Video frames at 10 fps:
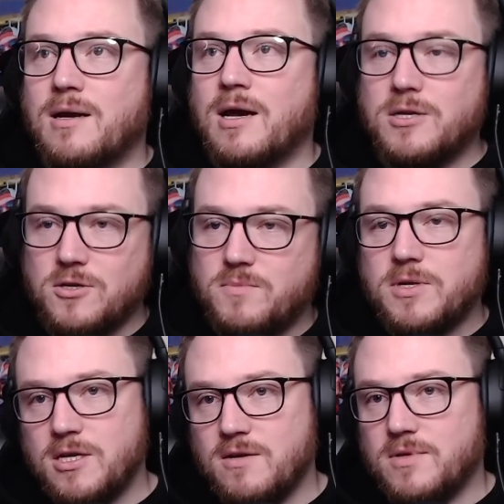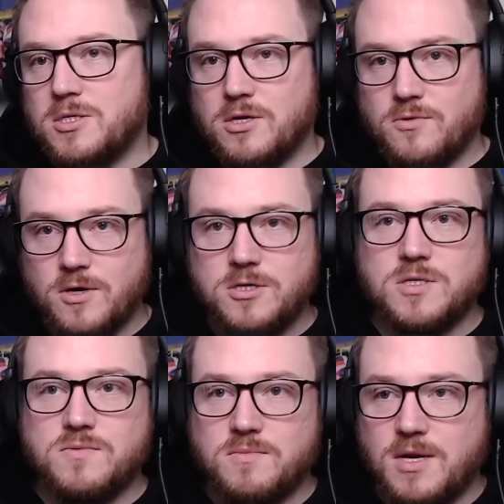I do believe that
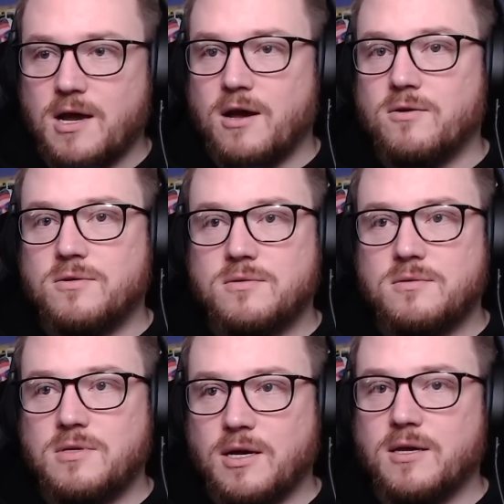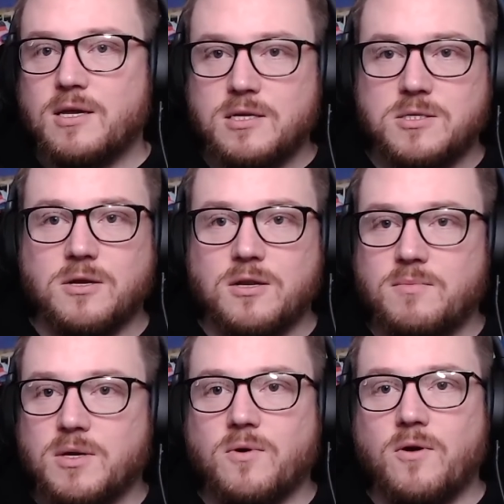generations from now, young kids are going to
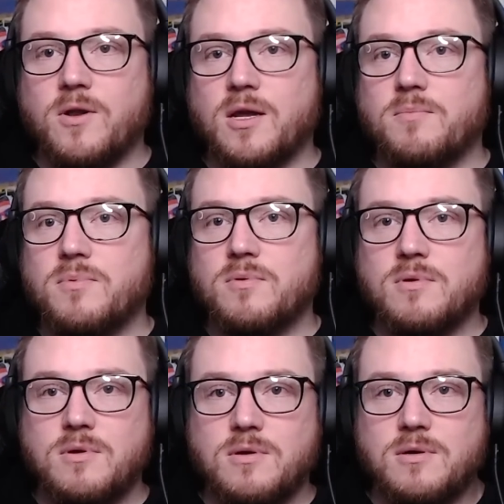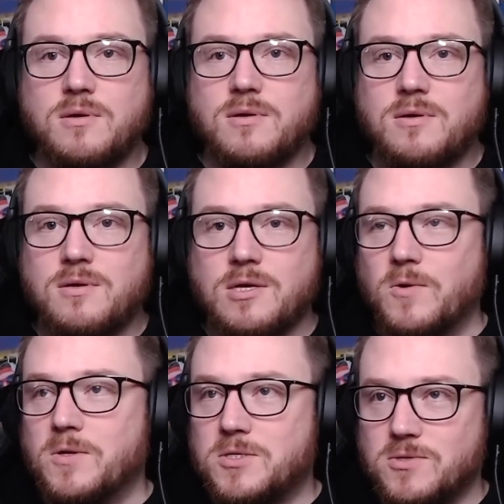be growing up,
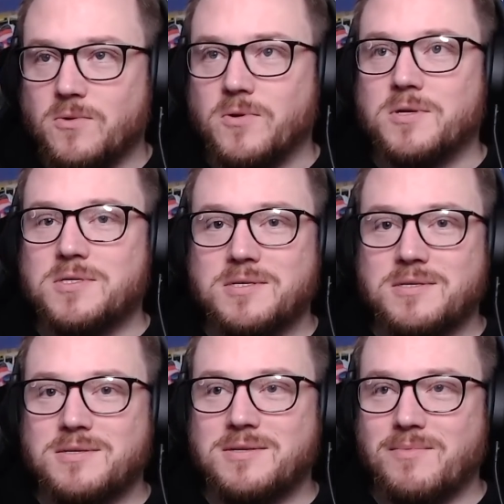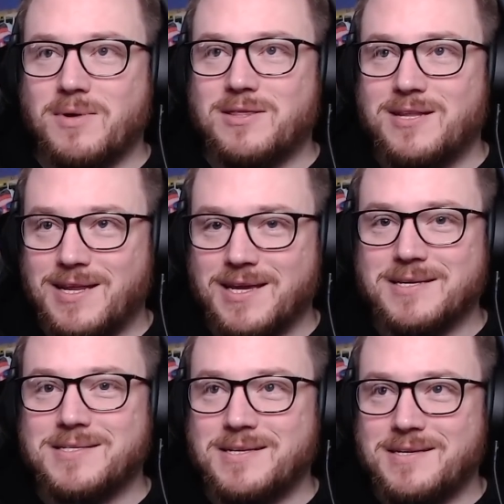hearing stories about the
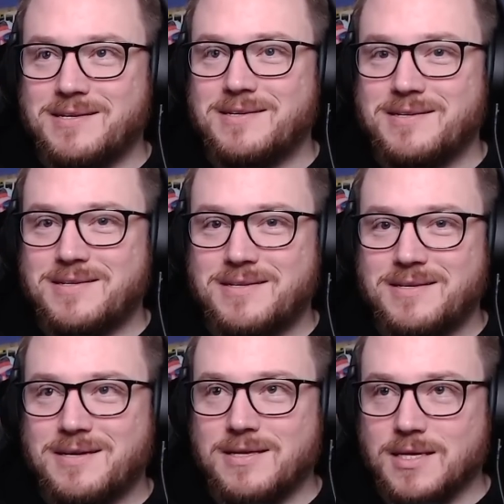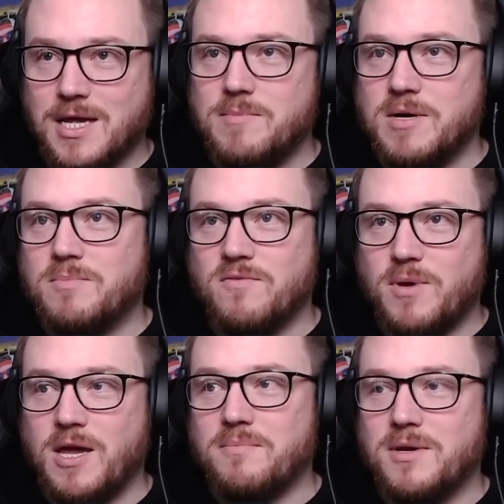legacy and the come up of
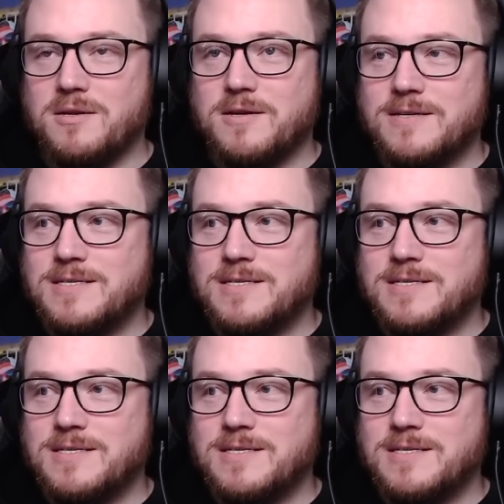Band-Maid.